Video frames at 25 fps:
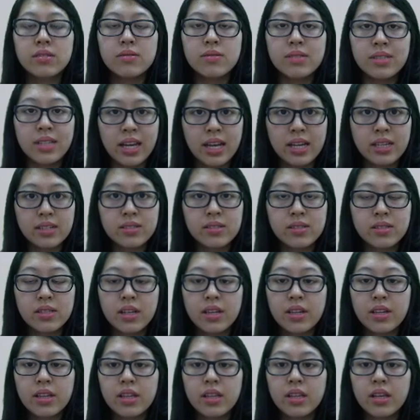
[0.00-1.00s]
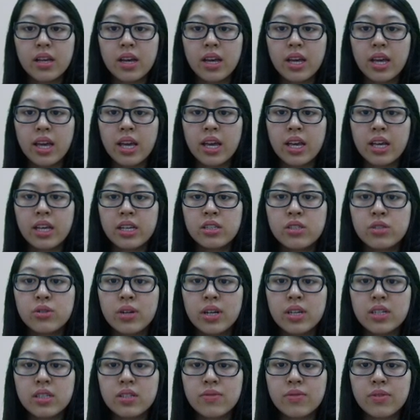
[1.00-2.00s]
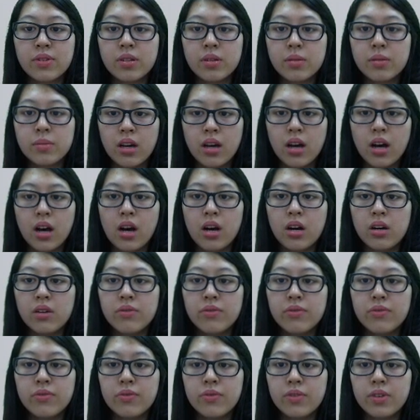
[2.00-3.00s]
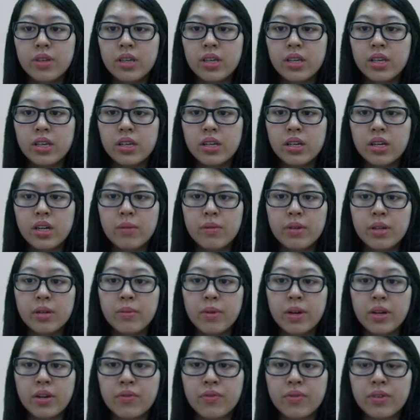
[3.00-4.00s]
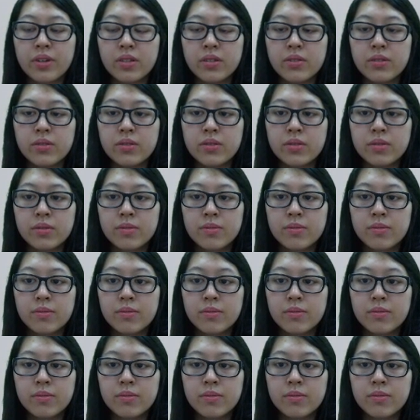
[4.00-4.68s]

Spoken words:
Next, a transfer of economic benefits.